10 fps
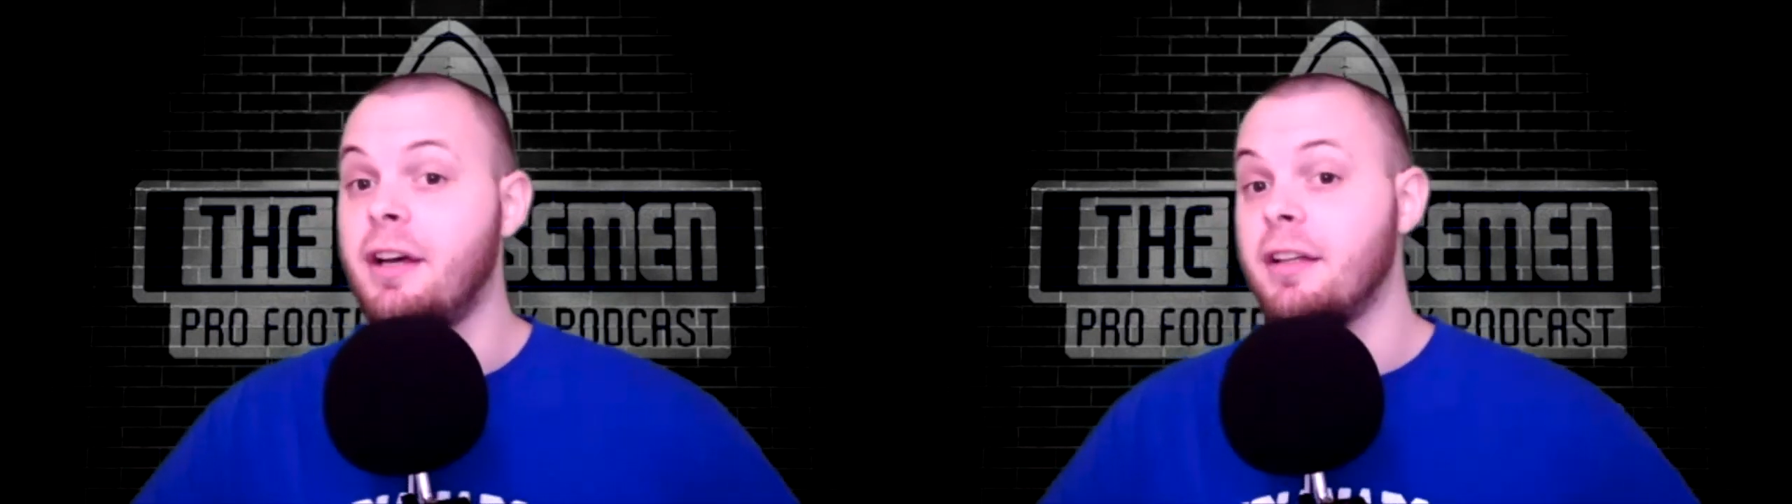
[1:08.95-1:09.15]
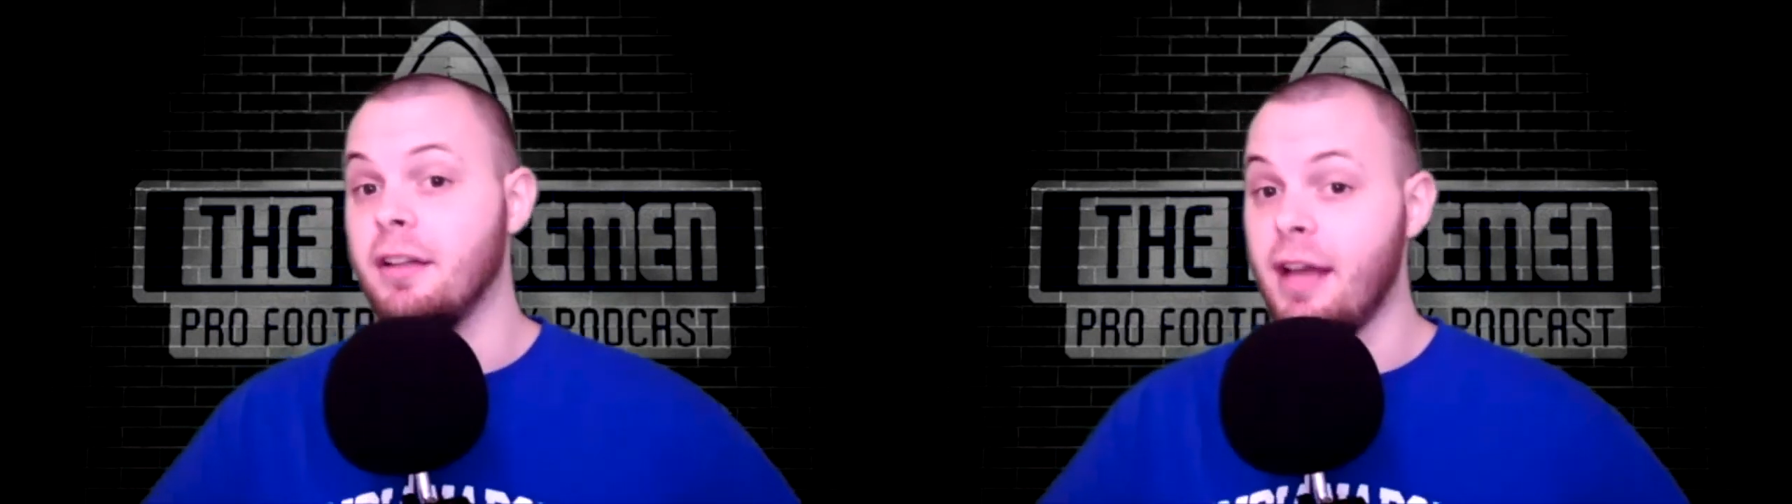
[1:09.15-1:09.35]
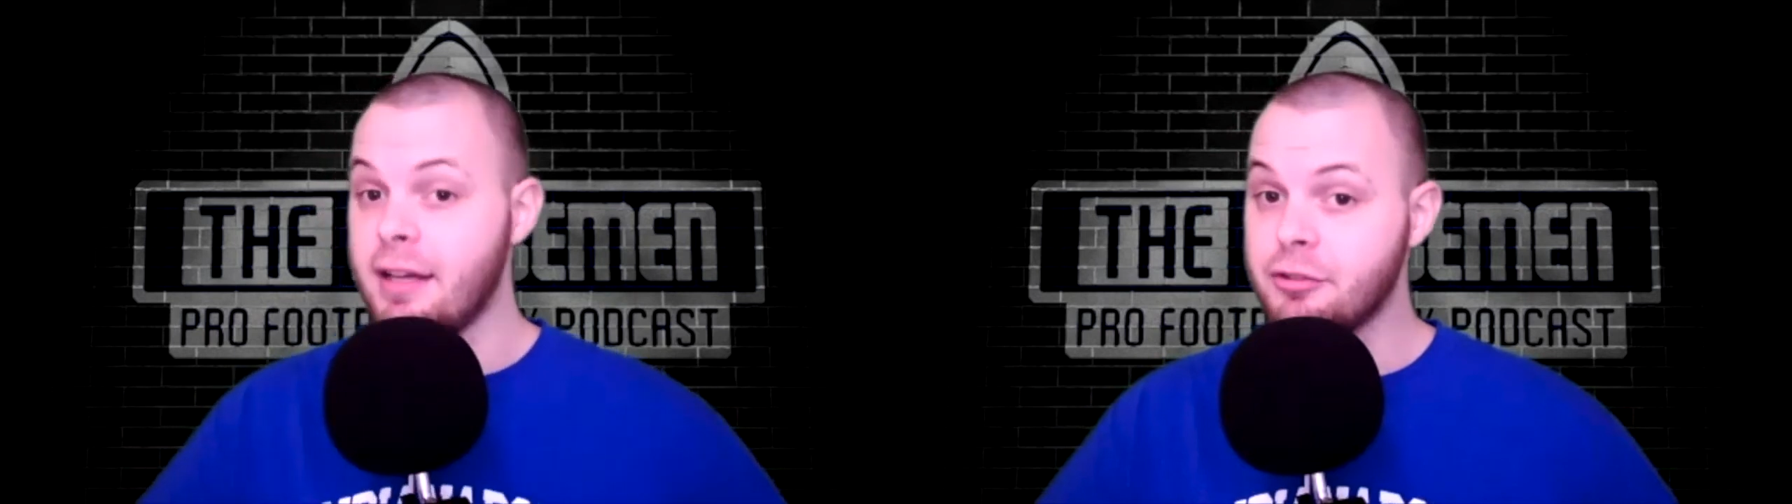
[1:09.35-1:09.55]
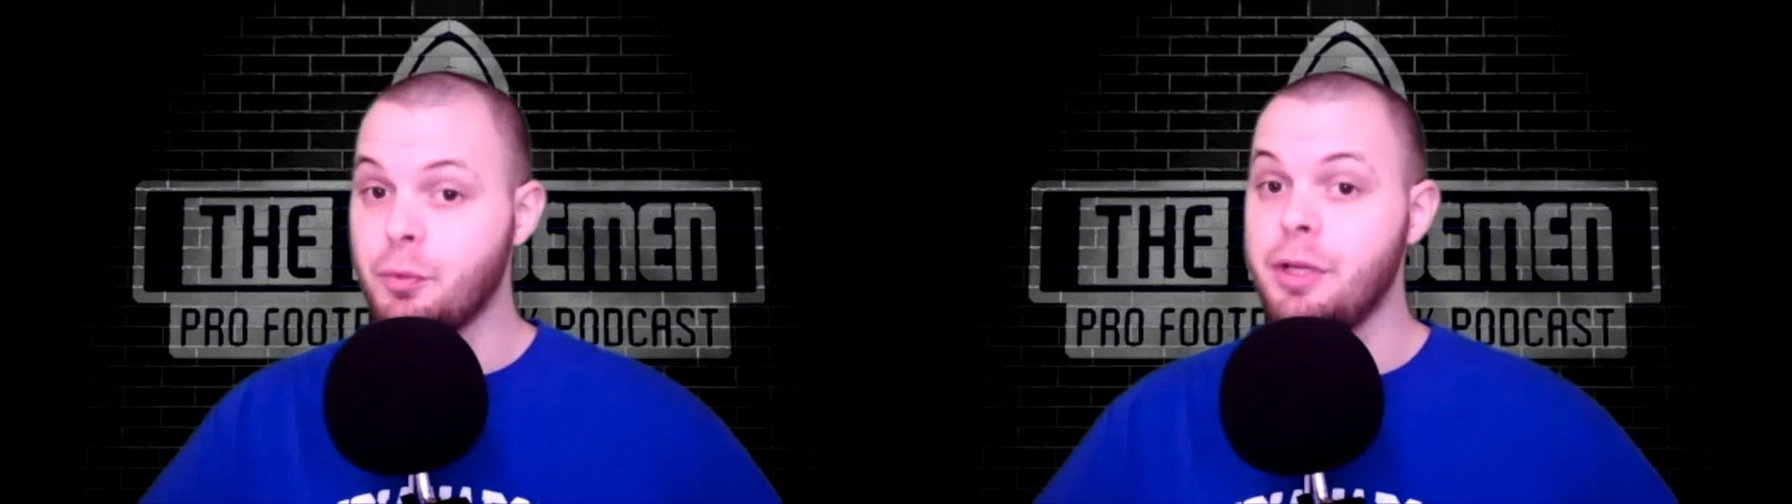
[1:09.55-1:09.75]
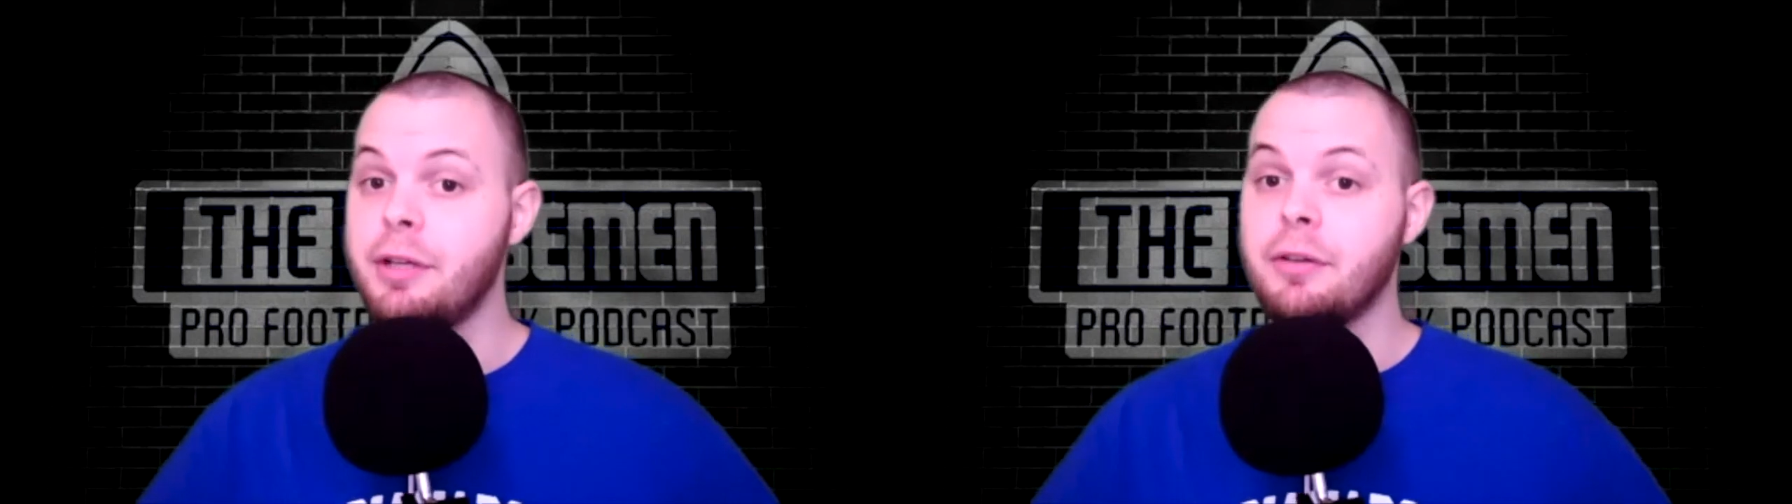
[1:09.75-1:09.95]
last
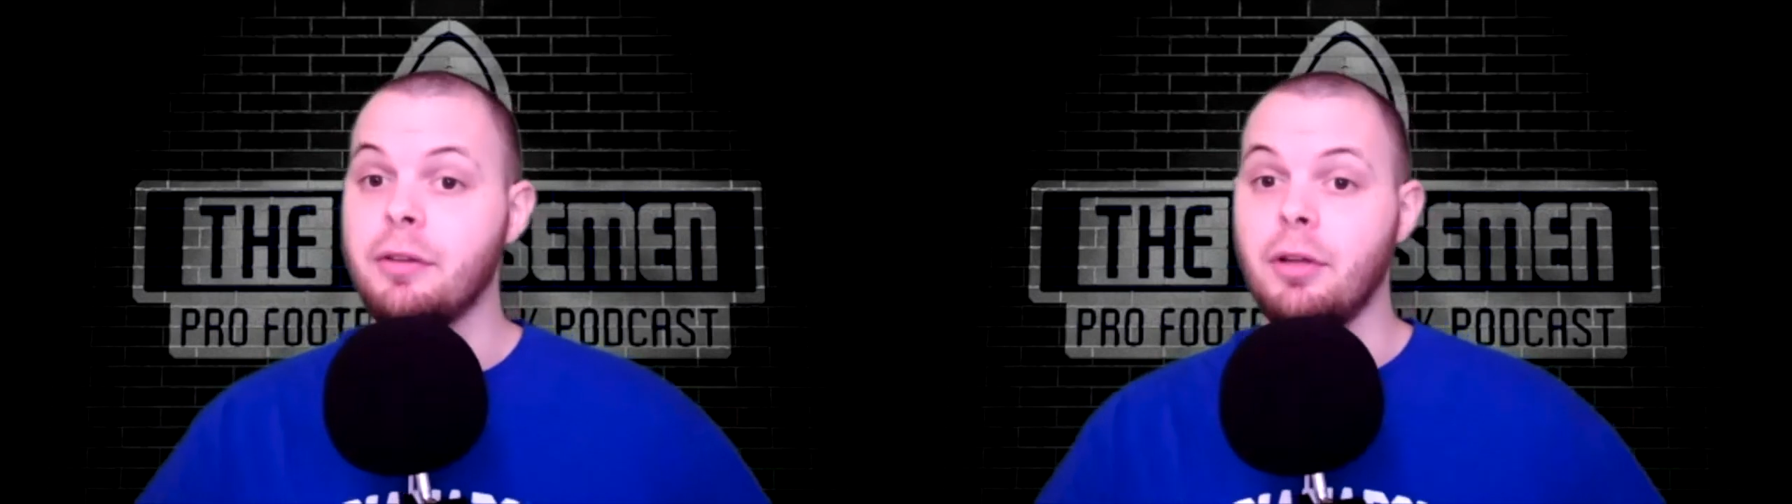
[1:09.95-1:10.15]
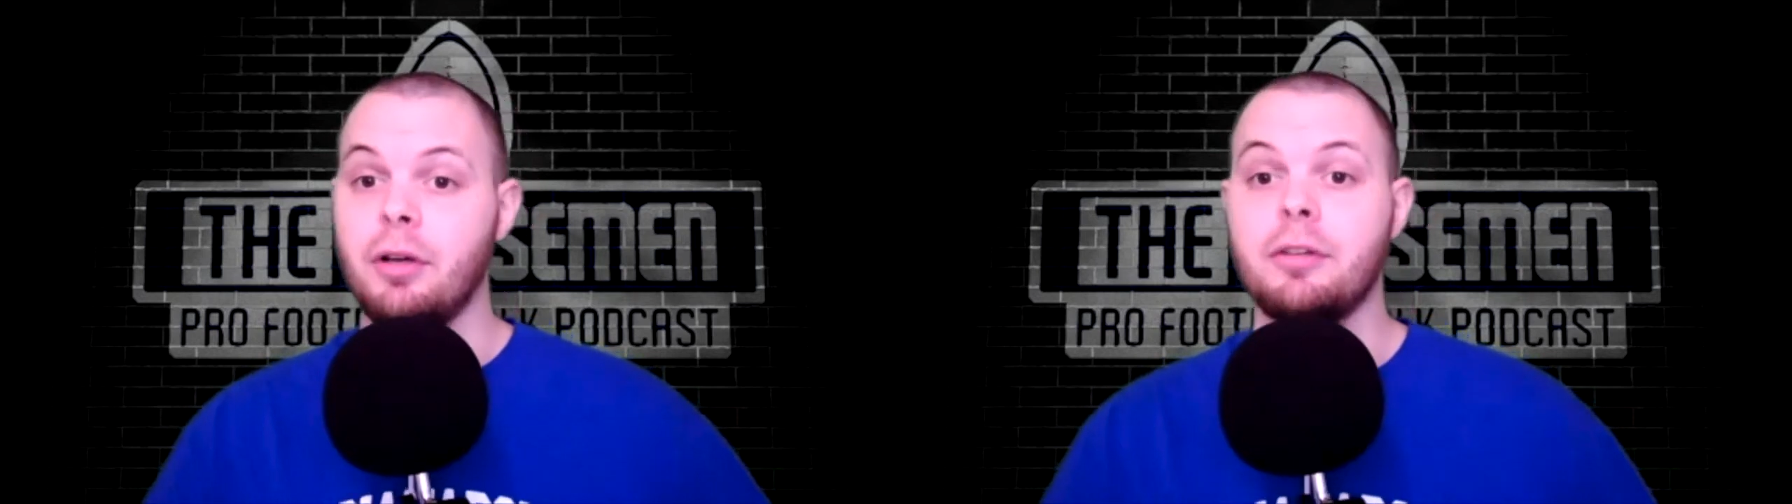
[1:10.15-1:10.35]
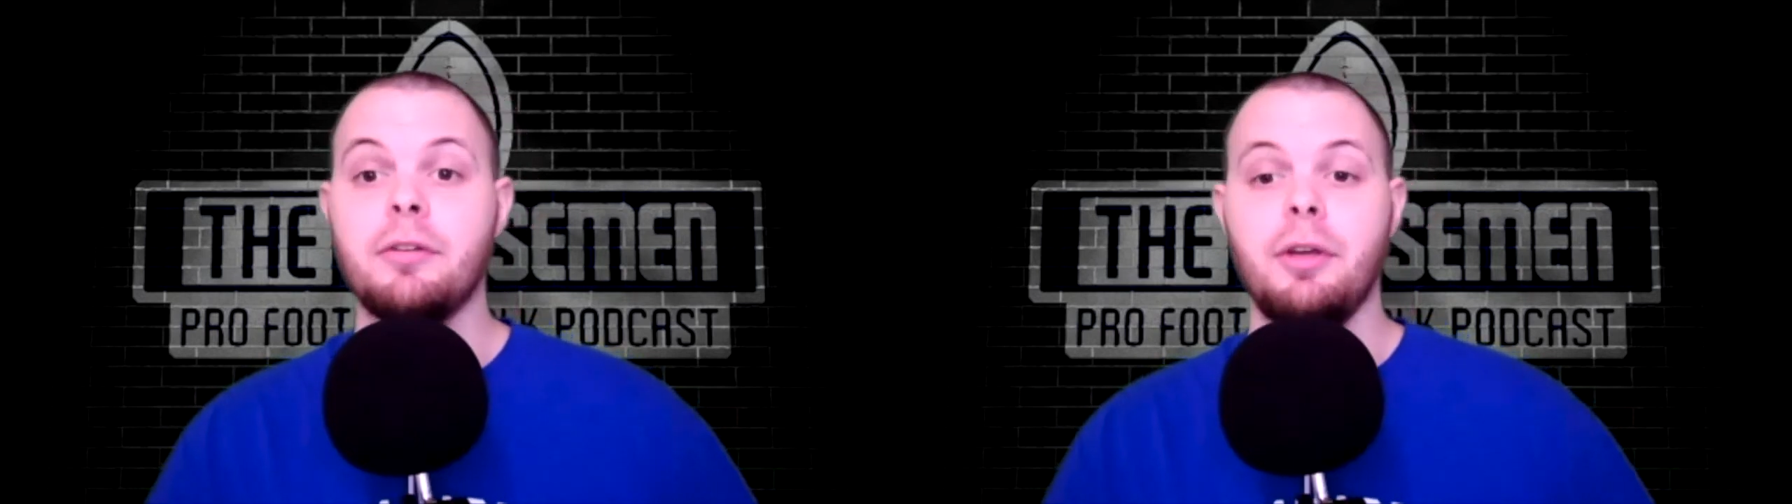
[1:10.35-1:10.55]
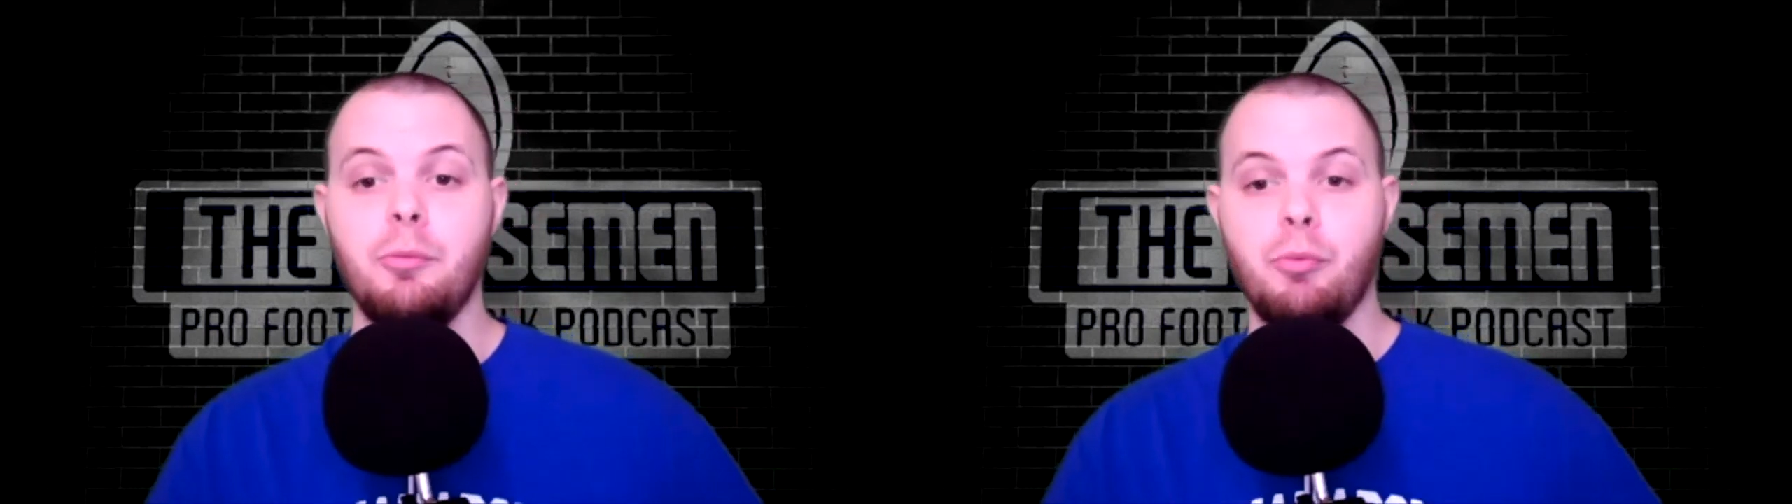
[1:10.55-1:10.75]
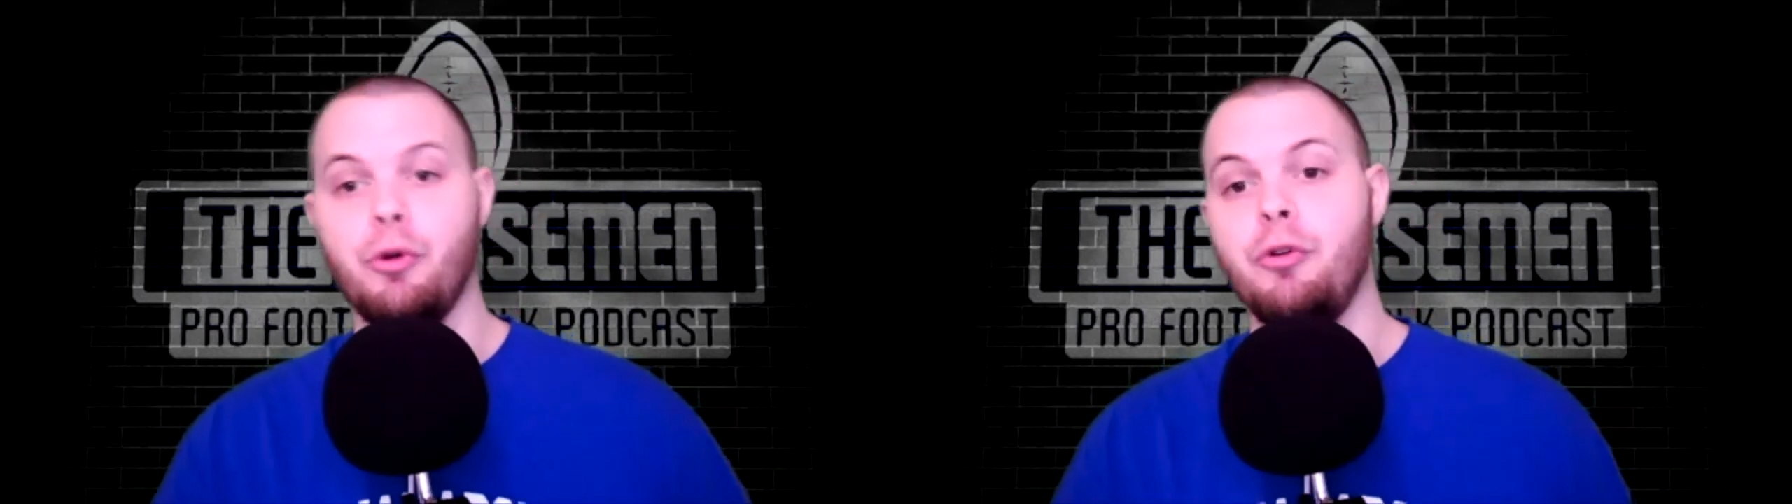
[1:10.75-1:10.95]
week looked
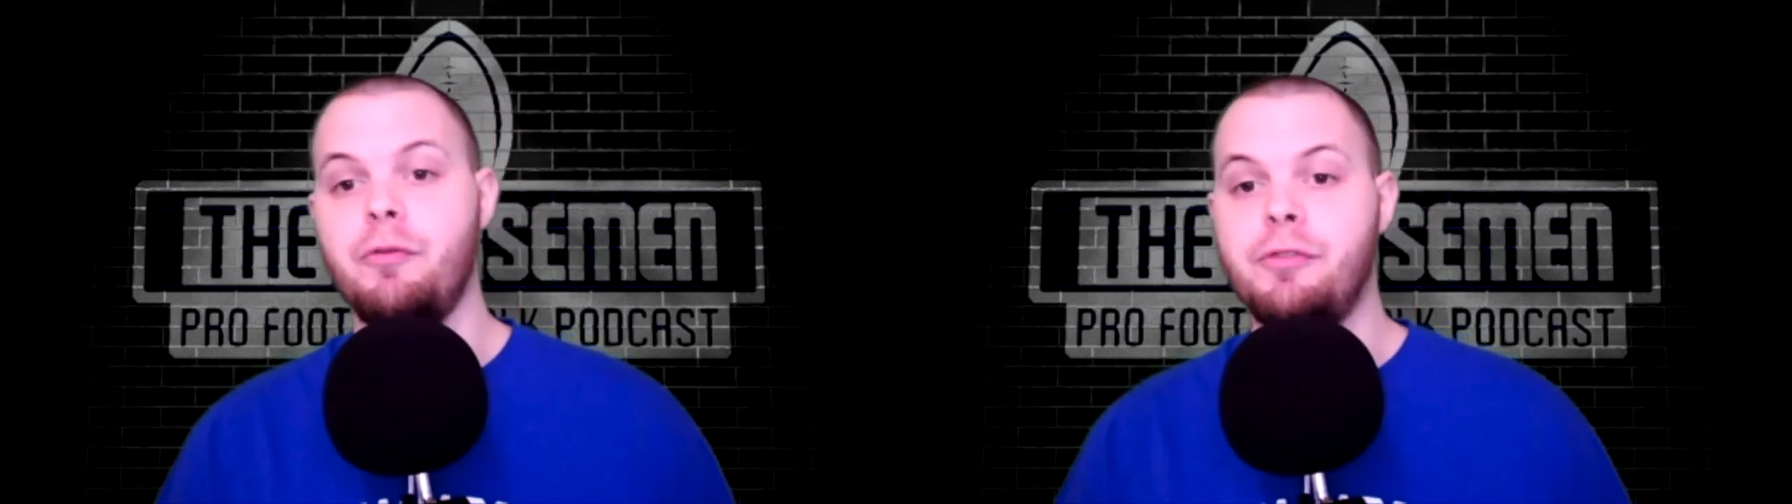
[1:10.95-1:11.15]
improved.